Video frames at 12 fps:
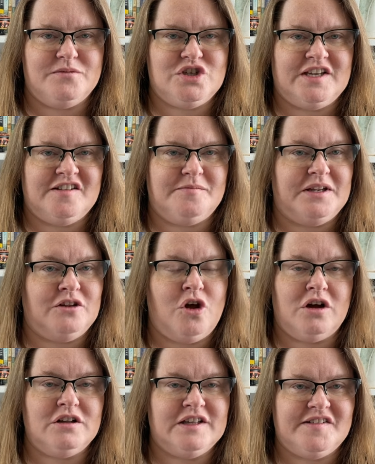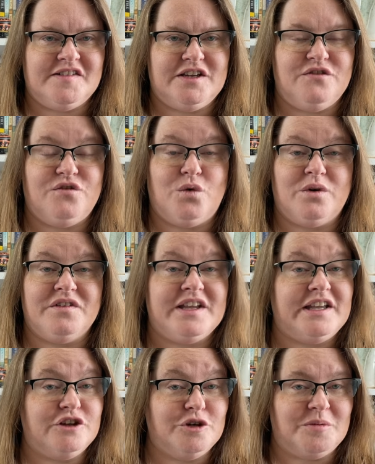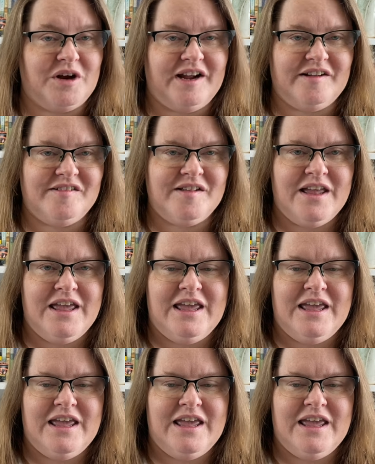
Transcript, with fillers: she has been longlisted for the Giller Prize